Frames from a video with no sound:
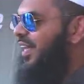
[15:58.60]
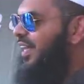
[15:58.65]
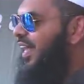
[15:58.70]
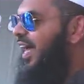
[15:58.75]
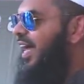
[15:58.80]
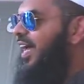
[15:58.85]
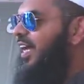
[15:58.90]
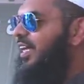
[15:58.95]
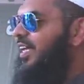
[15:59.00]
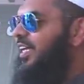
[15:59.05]
May
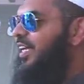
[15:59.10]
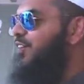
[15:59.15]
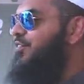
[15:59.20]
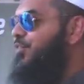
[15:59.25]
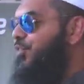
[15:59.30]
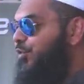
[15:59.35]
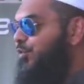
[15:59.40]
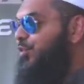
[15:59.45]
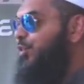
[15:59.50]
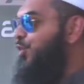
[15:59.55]
Allah
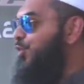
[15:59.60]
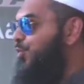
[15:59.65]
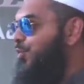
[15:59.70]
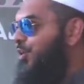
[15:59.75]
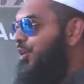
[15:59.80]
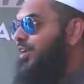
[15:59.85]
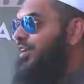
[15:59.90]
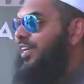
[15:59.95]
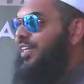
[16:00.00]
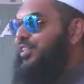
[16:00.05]
give you the
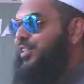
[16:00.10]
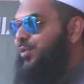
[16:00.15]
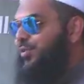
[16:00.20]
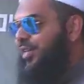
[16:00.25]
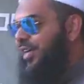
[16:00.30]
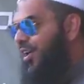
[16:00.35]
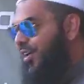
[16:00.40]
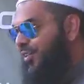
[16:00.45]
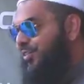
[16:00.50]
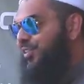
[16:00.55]
reward because you
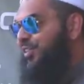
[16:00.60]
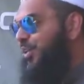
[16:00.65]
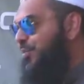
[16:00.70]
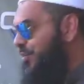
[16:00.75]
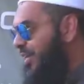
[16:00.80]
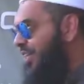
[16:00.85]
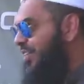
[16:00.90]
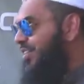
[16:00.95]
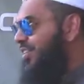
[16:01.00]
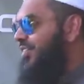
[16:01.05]
were also the
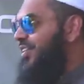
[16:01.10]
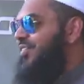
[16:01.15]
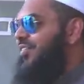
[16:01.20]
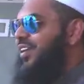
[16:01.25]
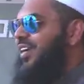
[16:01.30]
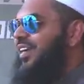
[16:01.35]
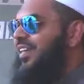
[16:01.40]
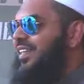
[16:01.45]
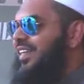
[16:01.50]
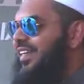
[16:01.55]
means of
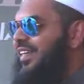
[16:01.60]
giving her